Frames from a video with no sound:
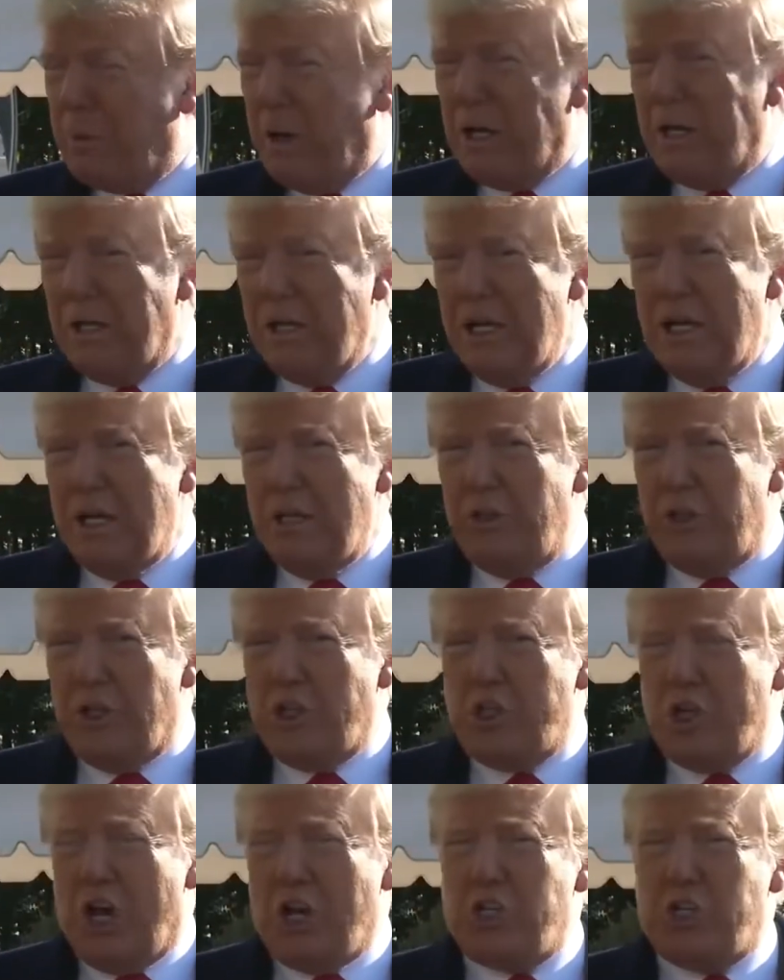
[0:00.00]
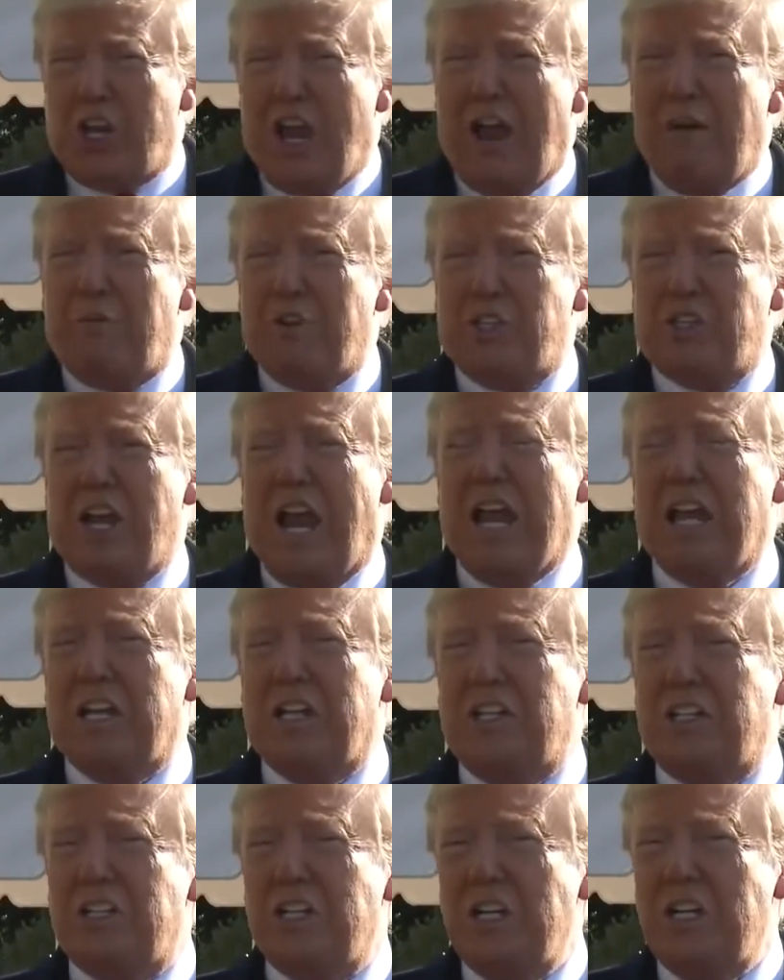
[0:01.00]
But the judge gave a
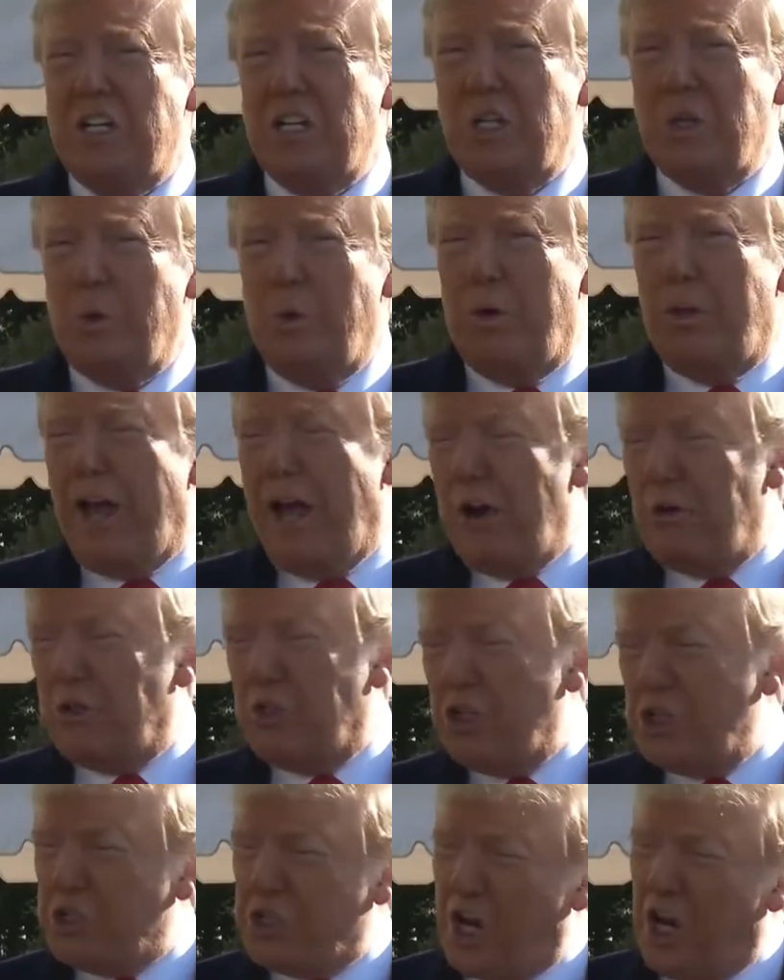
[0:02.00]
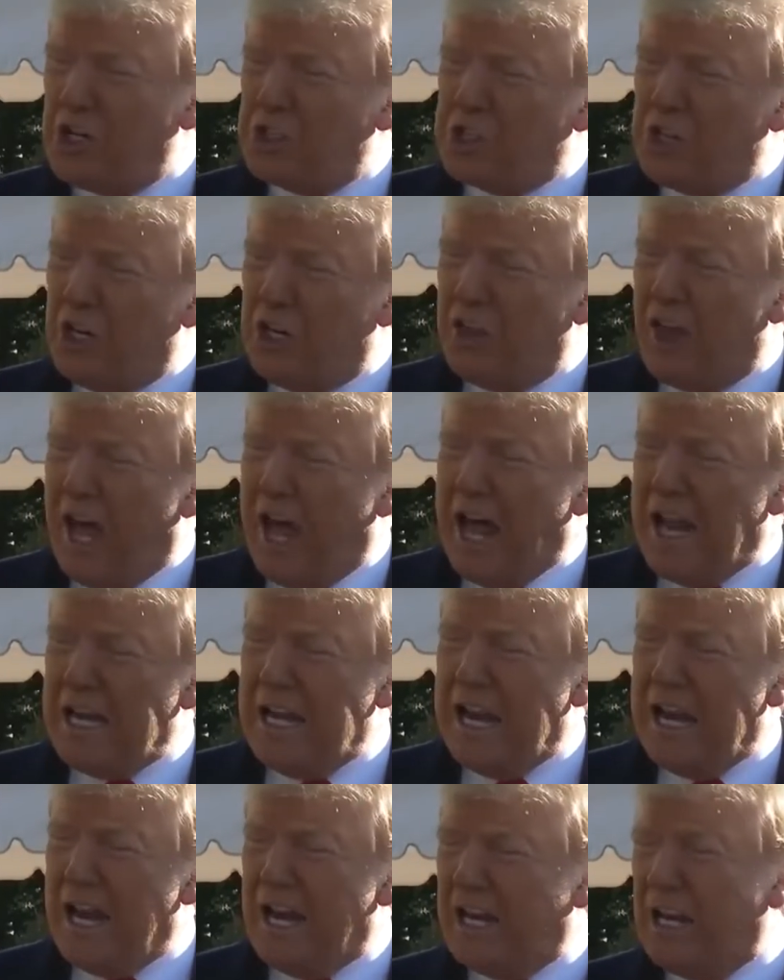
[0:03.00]
sentence without discussing that,
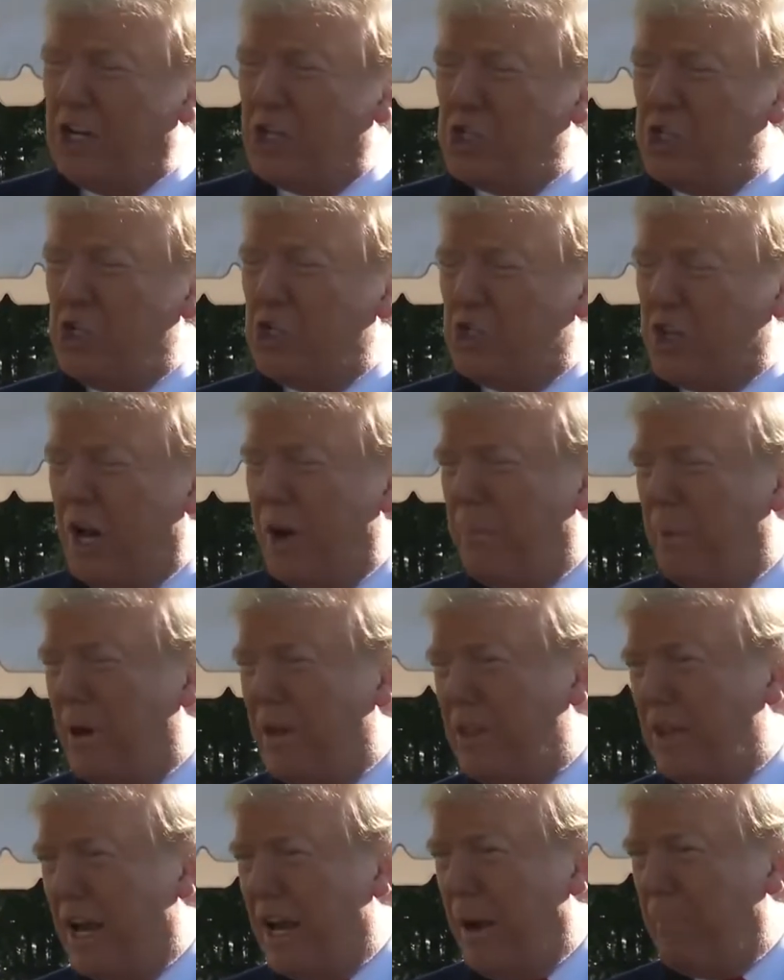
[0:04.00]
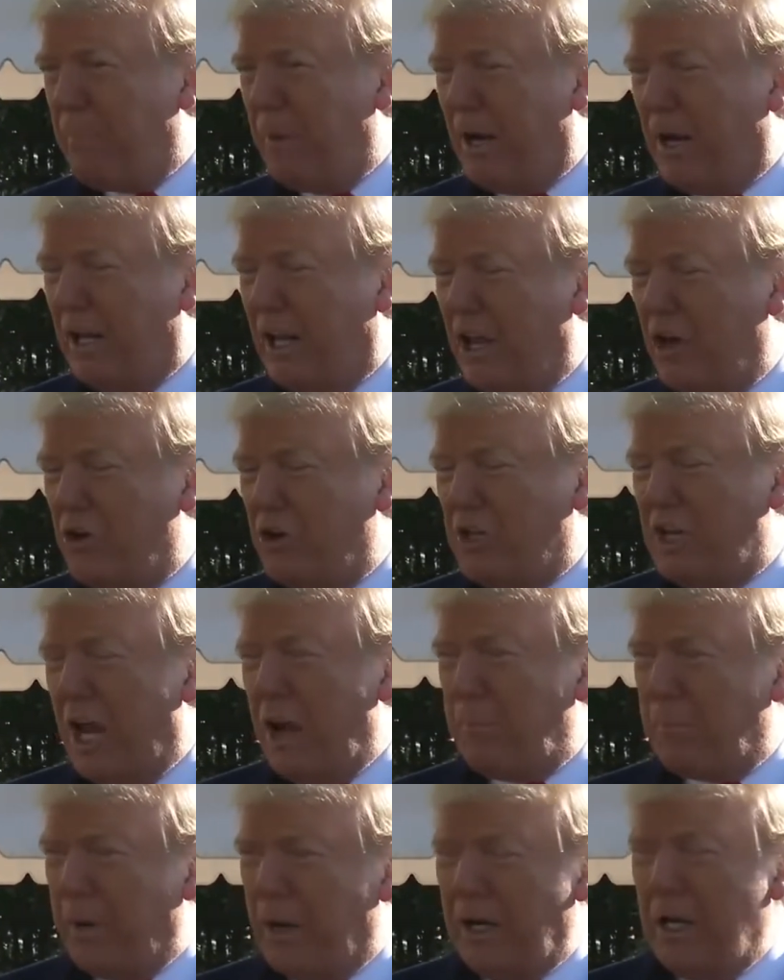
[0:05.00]
and I guess she's going to bring that up at a later
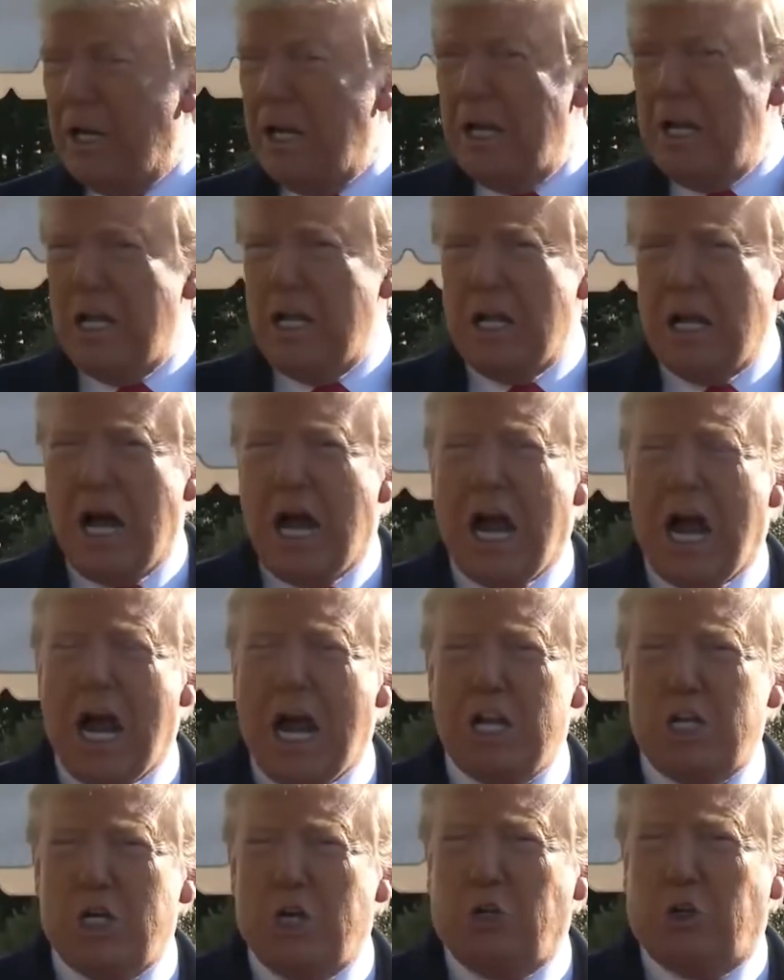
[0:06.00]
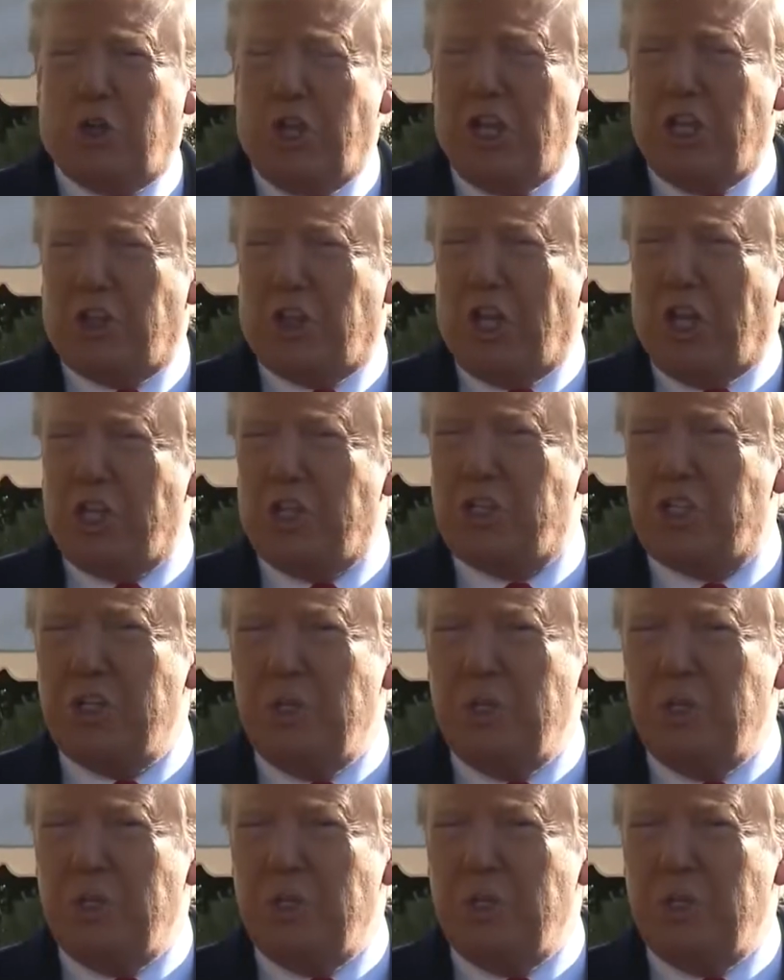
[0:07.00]
date. But I, I do think this,